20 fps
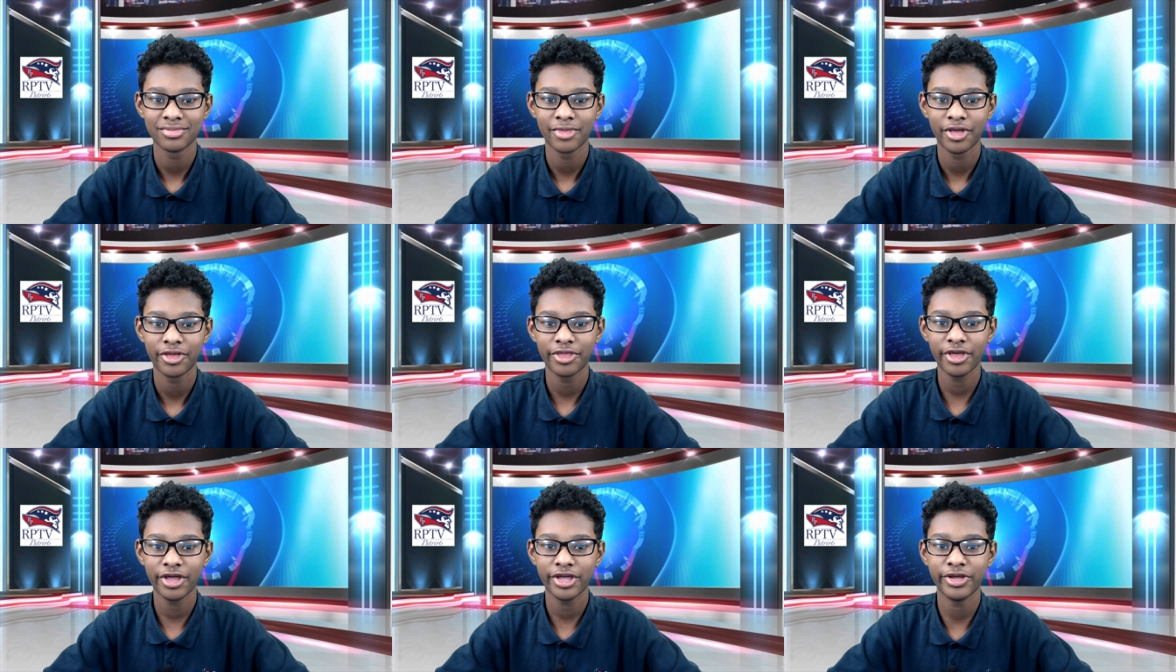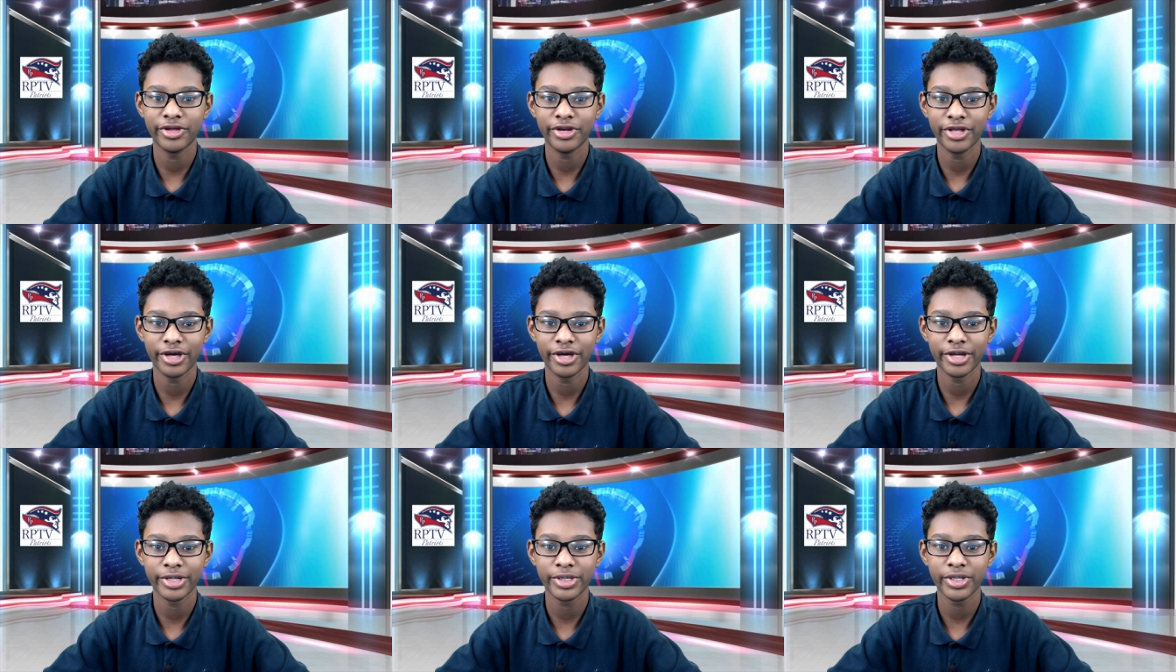Thank you,
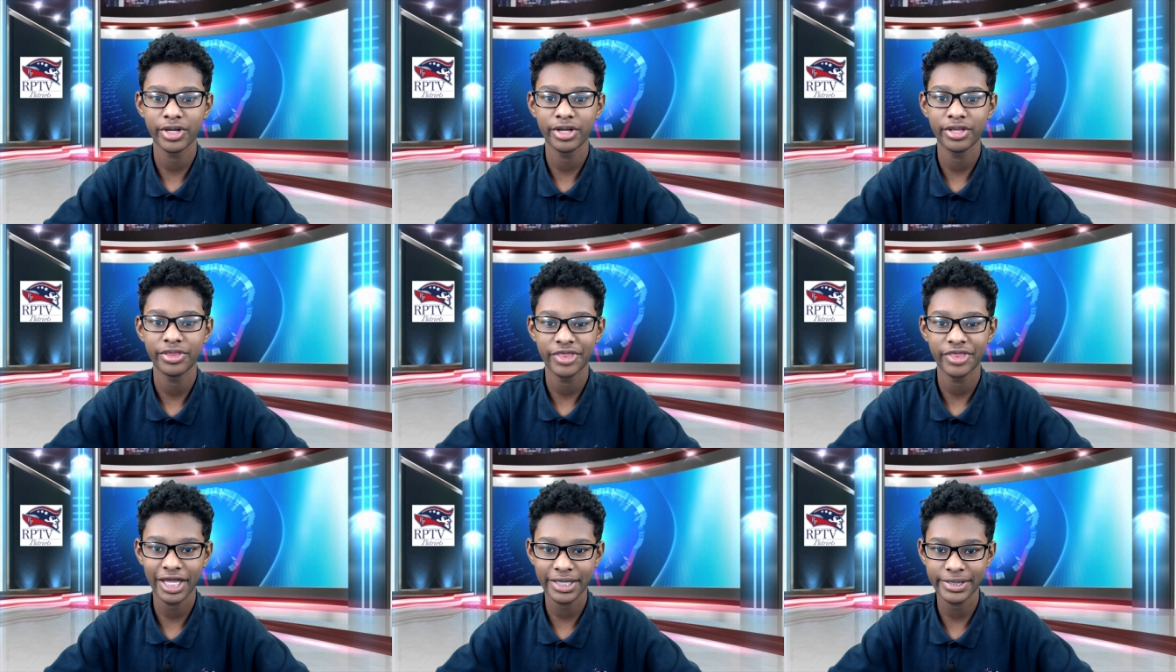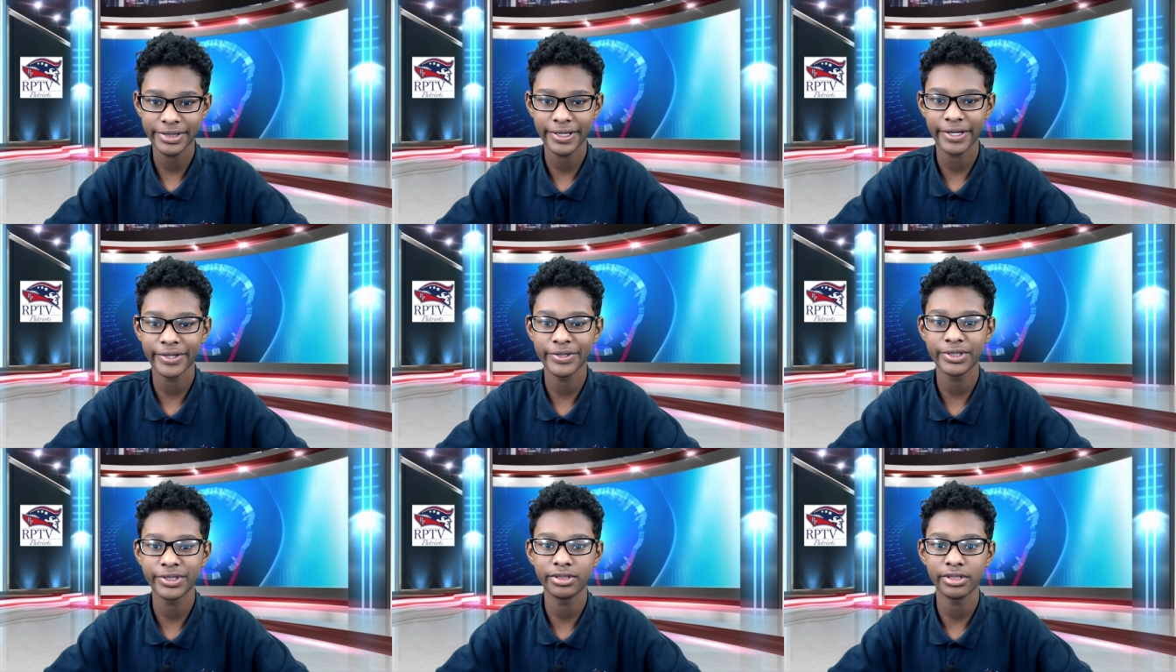DeAndre. That
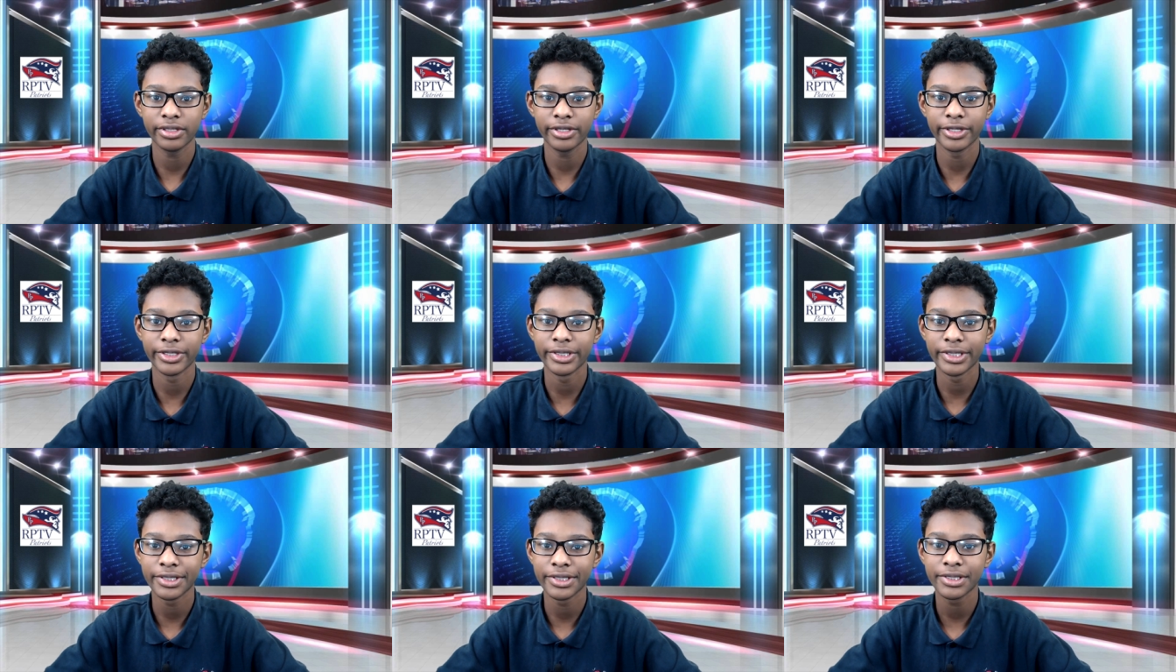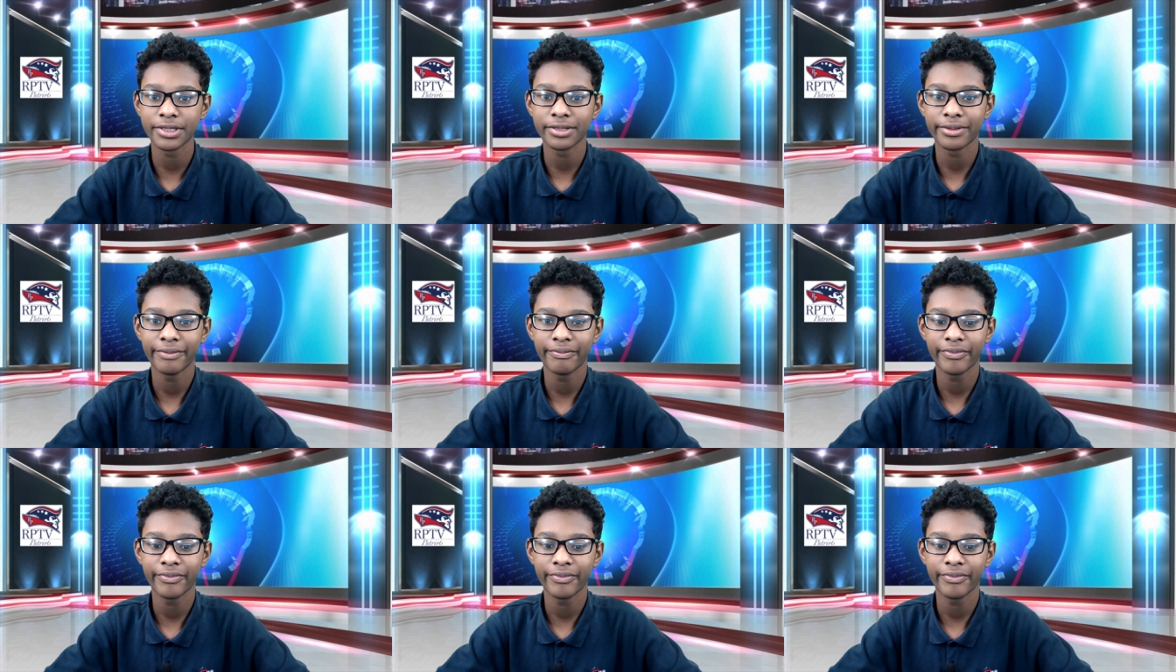sounds delicious.